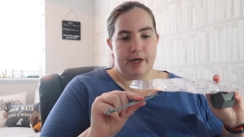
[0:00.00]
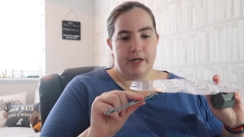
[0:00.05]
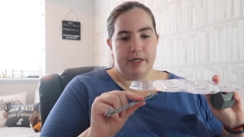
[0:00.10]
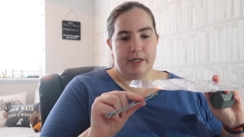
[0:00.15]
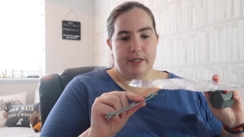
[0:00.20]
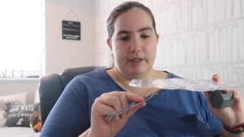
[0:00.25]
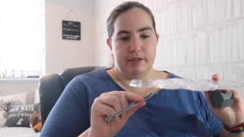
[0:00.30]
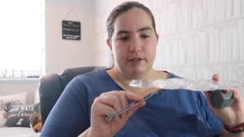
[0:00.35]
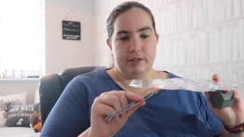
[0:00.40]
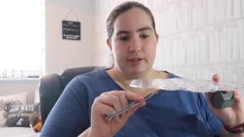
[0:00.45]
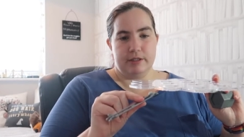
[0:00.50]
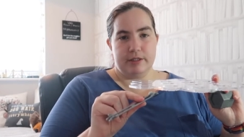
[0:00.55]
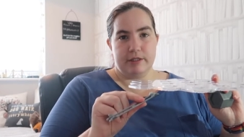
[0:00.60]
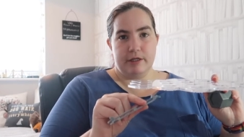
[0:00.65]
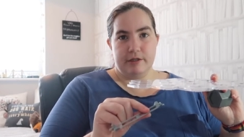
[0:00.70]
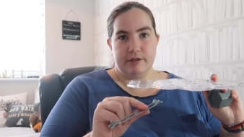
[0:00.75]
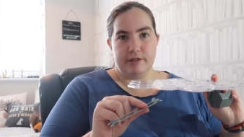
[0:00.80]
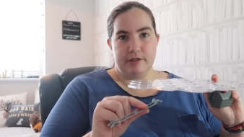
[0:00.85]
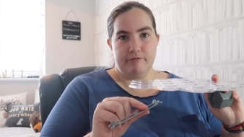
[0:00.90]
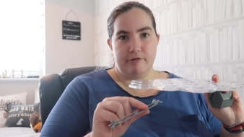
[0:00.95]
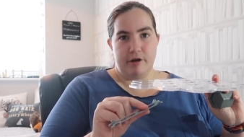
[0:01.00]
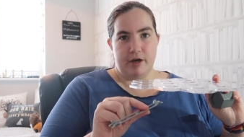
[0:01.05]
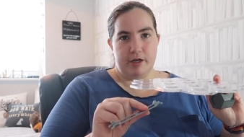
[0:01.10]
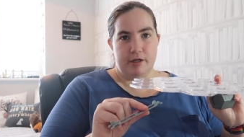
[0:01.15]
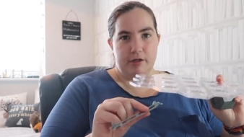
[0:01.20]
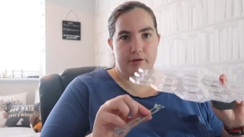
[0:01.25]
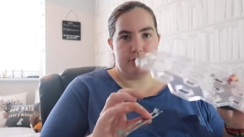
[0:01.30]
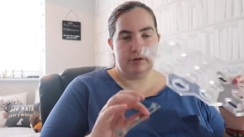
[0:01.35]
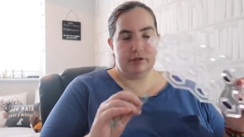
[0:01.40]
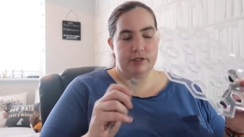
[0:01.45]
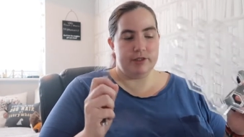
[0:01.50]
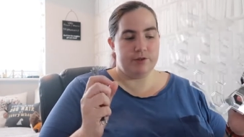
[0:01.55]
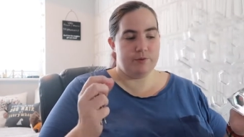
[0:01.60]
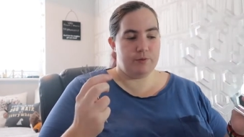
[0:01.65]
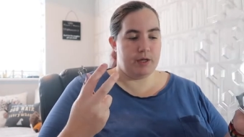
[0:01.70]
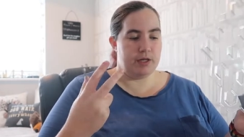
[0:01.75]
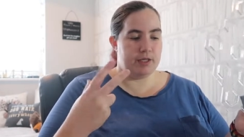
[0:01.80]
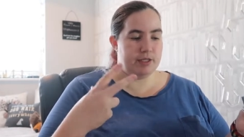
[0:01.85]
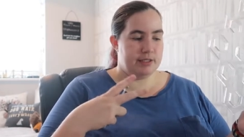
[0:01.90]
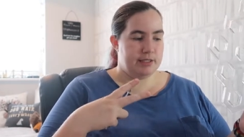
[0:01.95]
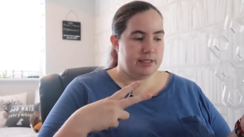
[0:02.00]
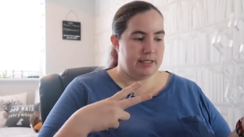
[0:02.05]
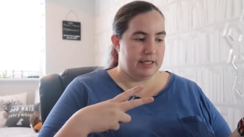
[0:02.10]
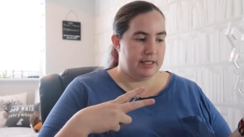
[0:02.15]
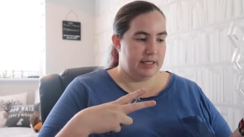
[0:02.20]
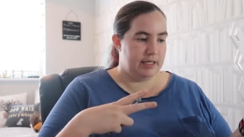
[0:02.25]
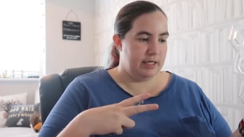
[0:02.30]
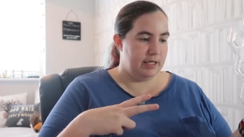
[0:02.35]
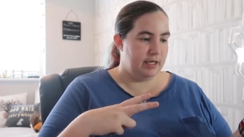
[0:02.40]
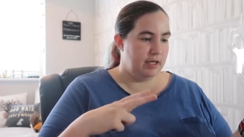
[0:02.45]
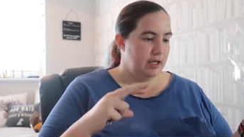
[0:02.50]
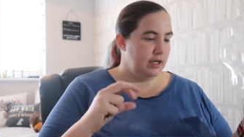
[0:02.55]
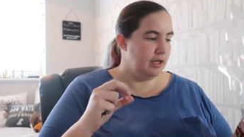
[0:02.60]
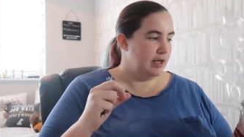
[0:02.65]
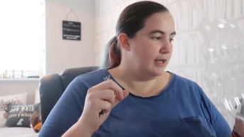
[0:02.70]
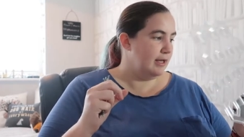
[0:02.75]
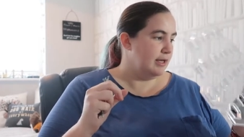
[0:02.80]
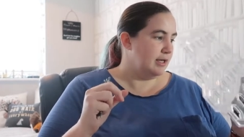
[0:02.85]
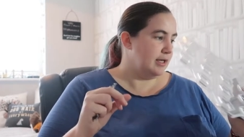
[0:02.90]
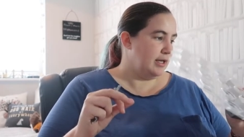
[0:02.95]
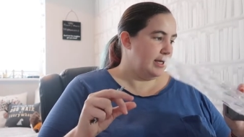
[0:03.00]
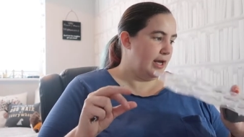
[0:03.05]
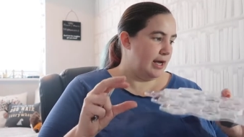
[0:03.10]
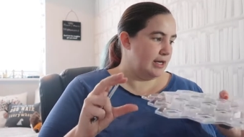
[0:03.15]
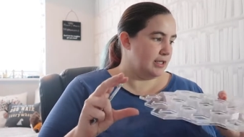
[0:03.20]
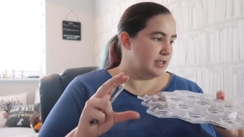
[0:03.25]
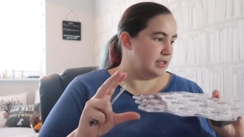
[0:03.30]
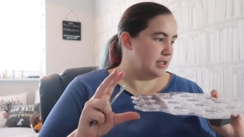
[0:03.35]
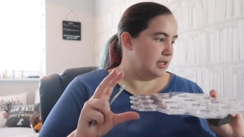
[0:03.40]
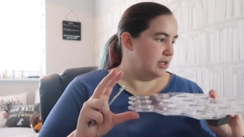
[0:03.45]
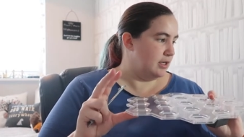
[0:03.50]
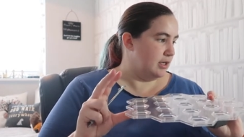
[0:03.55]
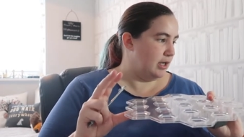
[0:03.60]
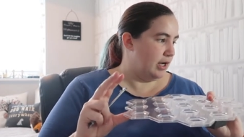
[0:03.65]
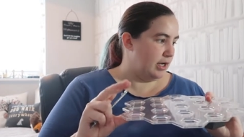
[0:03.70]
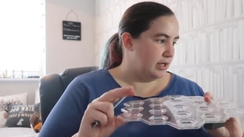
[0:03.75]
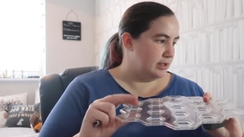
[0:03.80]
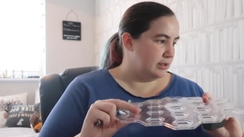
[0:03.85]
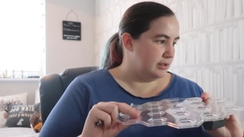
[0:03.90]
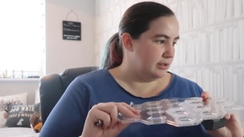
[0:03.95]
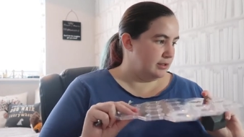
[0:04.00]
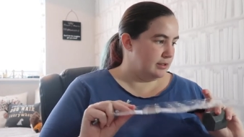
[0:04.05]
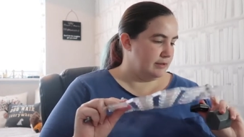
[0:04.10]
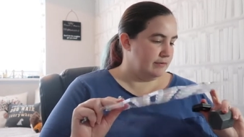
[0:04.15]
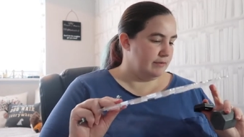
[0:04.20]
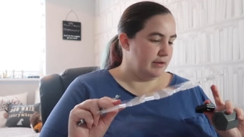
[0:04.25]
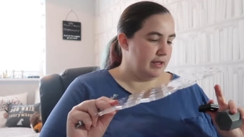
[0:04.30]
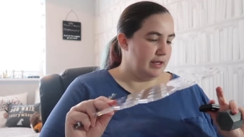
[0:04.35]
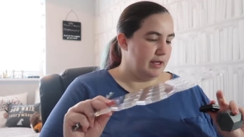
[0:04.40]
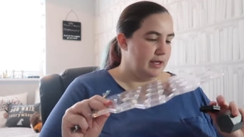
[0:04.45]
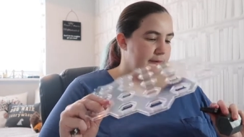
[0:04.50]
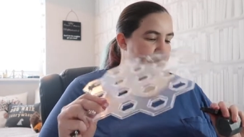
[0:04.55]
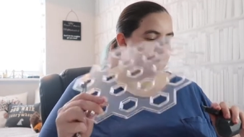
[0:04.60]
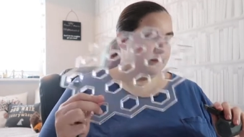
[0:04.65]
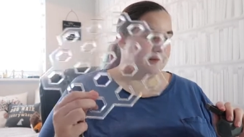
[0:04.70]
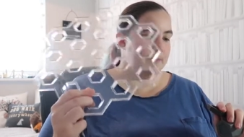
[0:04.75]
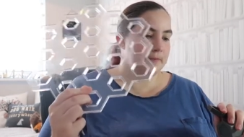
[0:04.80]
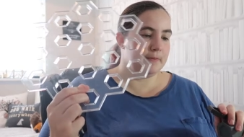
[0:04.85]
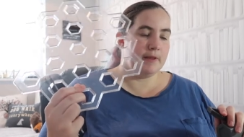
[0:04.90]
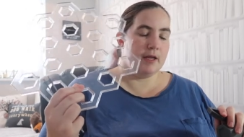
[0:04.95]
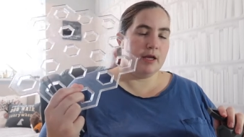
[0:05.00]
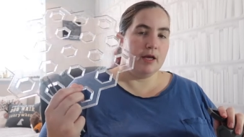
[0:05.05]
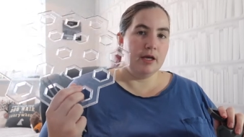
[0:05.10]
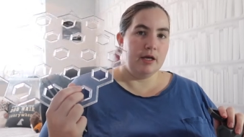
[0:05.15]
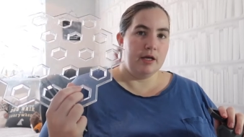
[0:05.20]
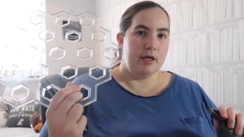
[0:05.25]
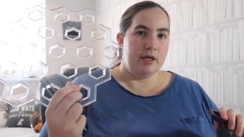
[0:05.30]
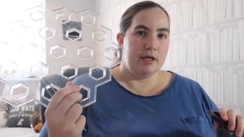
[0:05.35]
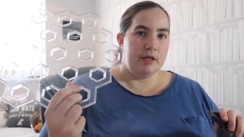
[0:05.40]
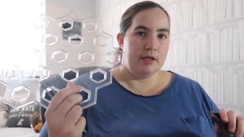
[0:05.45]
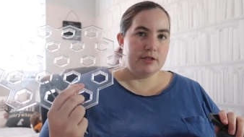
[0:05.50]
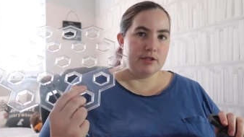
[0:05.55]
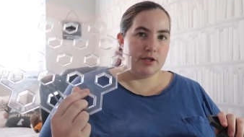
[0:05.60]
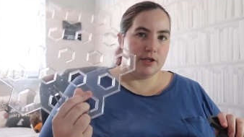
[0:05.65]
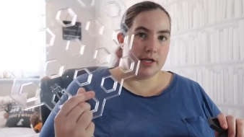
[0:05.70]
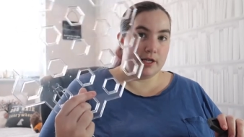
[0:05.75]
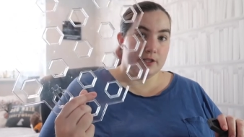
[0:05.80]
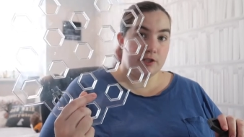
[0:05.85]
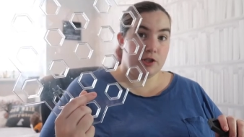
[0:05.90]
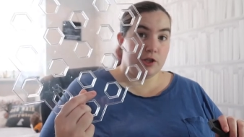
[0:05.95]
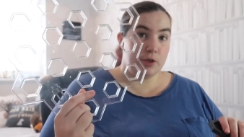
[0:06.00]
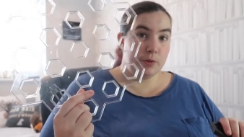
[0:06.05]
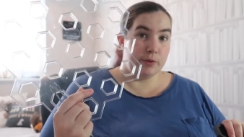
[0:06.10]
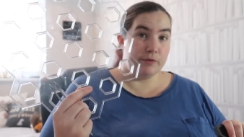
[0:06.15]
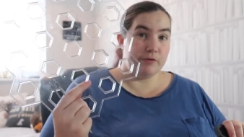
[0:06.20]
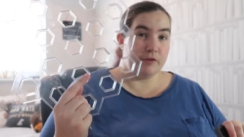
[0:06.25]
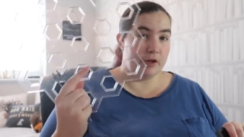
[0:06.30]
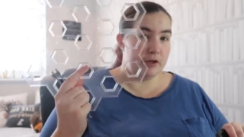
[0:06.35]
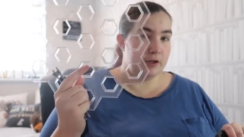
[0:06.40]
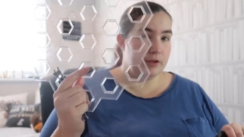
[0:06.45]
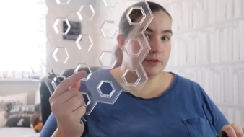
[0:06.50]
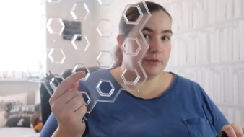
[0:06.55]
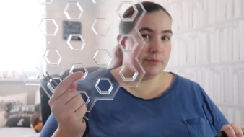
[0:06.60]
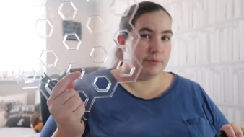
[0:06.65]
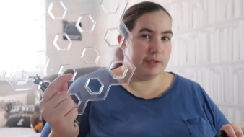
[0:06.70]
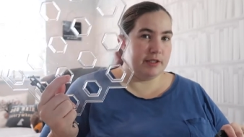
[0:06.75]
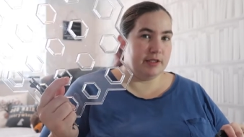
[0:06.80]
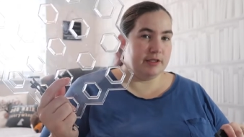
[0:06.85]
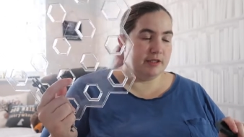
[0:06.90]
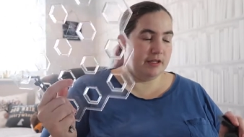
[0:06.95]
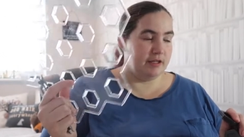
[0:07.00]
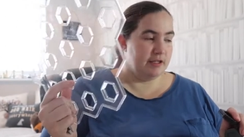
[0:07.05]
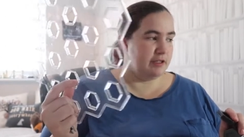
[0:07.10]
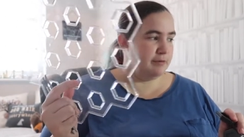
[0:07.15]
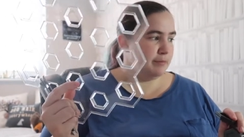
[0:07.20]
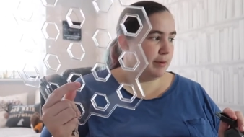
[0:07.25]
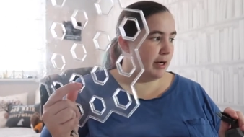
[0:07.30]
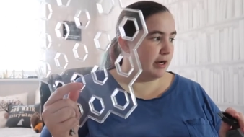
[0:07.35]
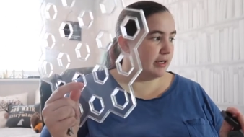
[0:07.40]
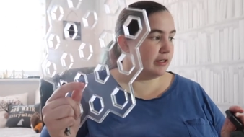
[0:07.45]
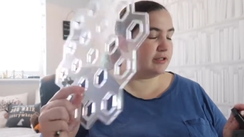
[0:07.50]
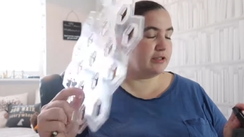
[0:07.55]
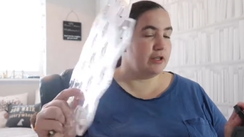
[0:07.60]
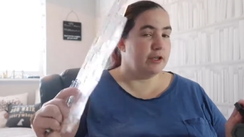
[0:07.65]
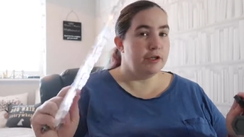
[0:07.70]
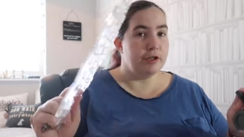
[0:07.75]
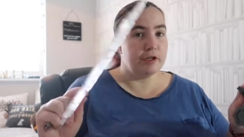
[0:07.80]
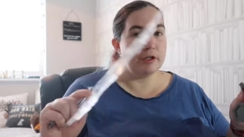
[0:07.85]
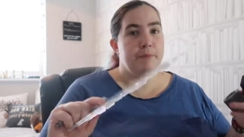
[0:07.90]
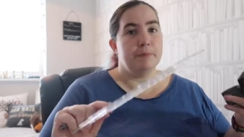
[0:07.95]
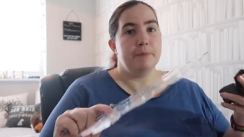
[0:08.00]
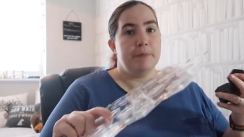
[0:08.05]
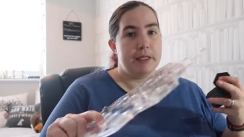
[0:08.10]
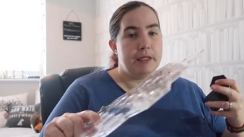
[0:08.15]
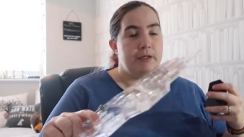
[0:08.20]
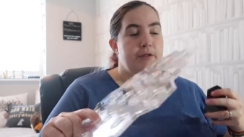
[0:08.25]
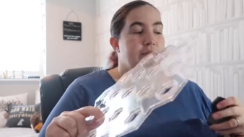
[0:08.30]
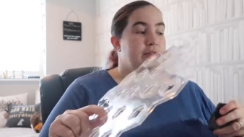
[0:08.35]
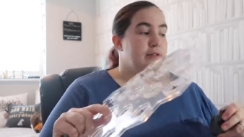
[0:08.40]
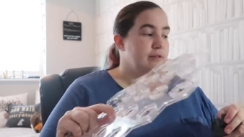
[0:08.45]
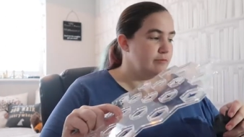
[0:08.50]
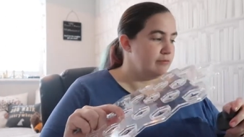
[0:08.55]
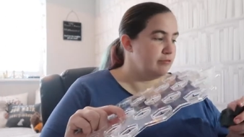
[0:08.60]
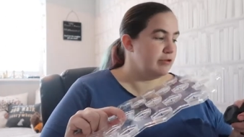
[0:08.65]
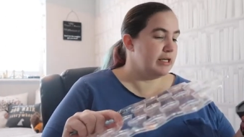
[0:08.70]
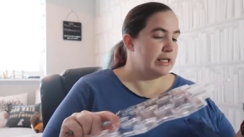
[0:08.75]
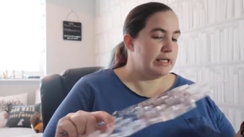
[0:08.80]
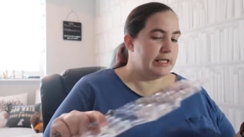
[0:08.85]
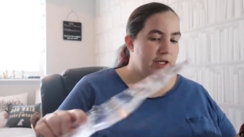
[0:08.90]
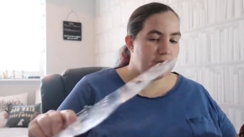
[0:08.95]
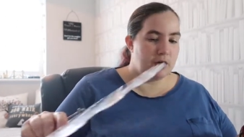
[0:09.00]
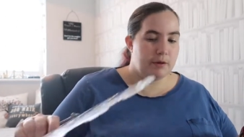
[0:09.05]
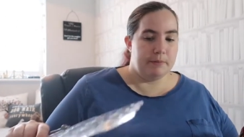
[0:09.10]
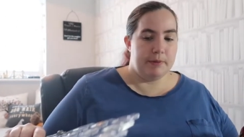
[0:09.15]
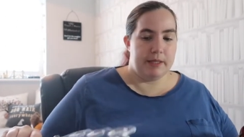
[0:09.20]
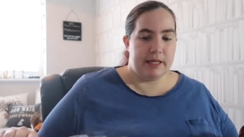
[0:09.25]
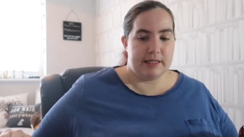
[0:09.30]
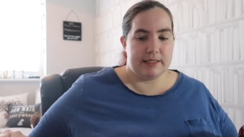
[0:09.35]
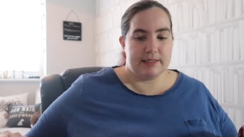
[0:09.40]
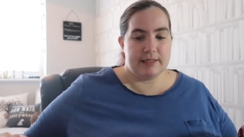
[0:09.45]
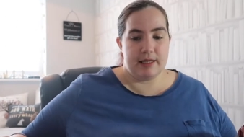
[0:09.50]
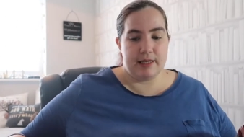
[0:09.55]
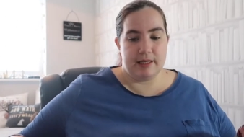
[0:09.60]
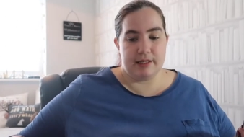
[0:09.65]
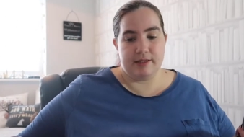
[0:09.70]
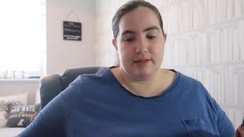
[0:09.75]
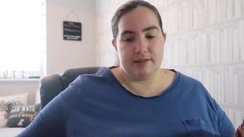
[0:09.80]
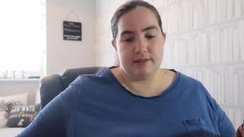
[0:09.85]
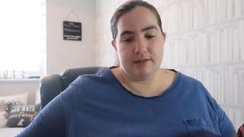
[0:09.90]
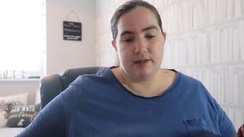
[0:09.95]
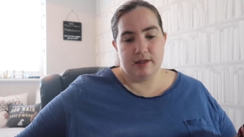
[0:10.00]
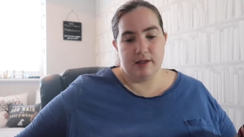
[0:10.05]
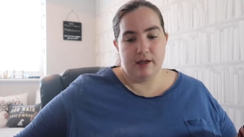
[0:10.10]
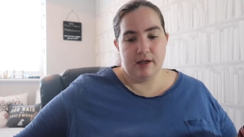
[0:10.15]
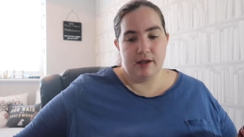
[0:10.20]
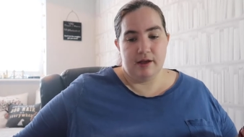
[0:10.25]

a slanted rail as well as the catcher and stuff like that. So you get two of those with the starter pack. So you can build some really complex things